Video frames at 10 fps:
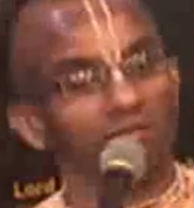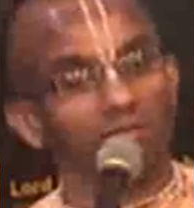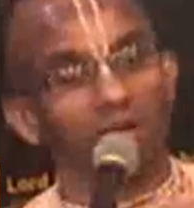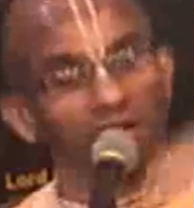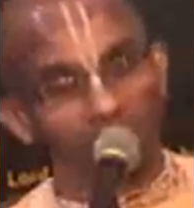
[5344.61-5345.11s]
The
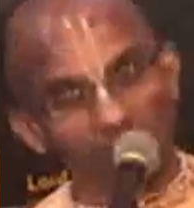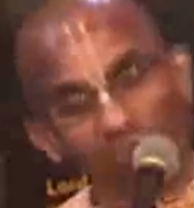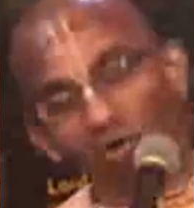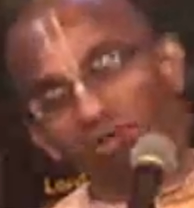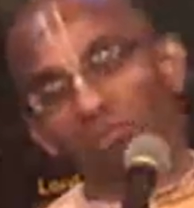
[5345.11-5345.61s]
Bhagavatam
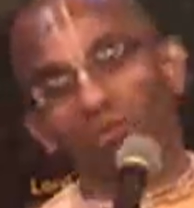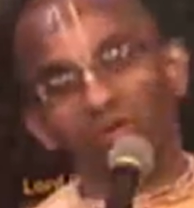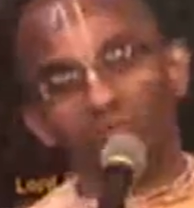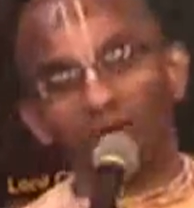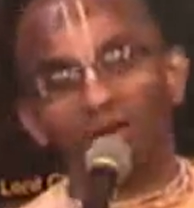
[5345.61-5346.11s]
talks about
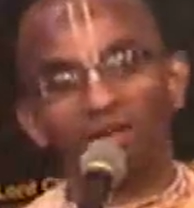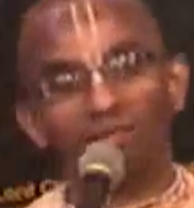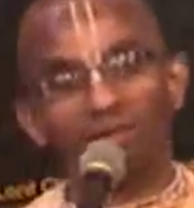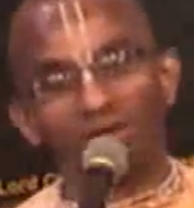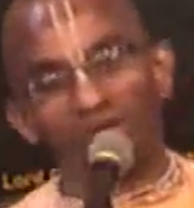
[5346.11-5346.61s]
it. Prahlad
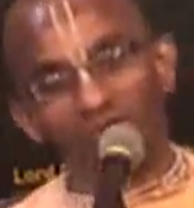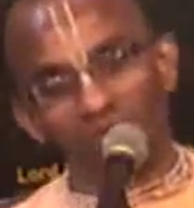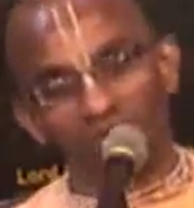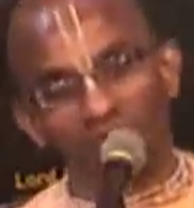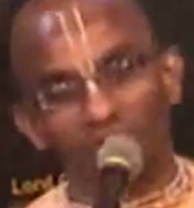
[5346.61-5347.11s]
Maharaj,
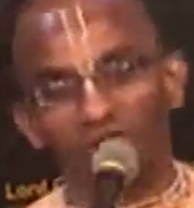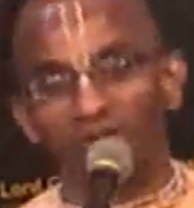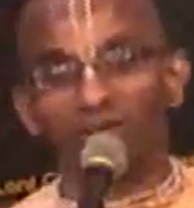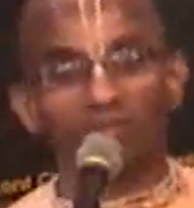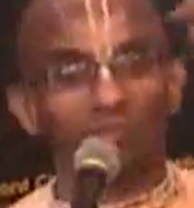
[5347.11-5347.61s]
you know,
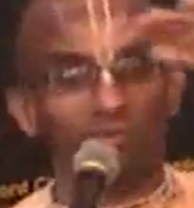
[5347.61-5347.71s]
Hiranyakashipu